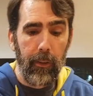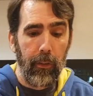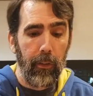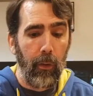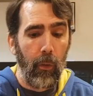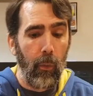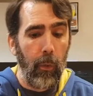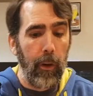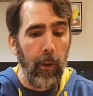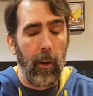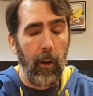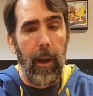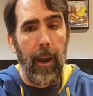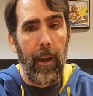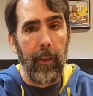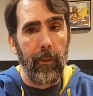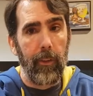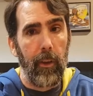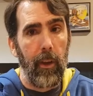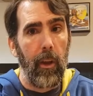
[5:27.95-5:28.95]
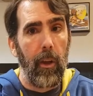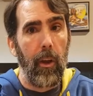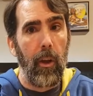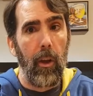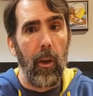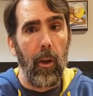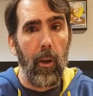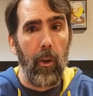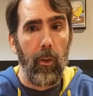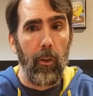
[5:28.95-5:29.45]
So we are at
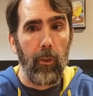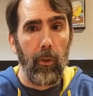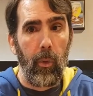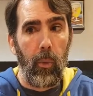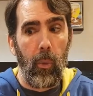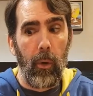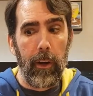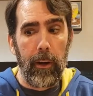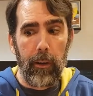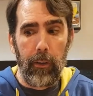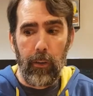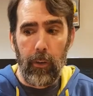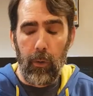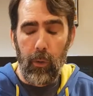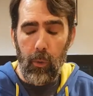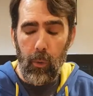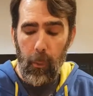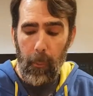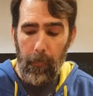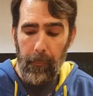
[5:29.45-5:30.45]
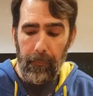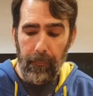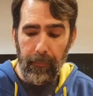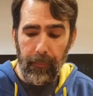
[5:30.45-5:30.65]
22,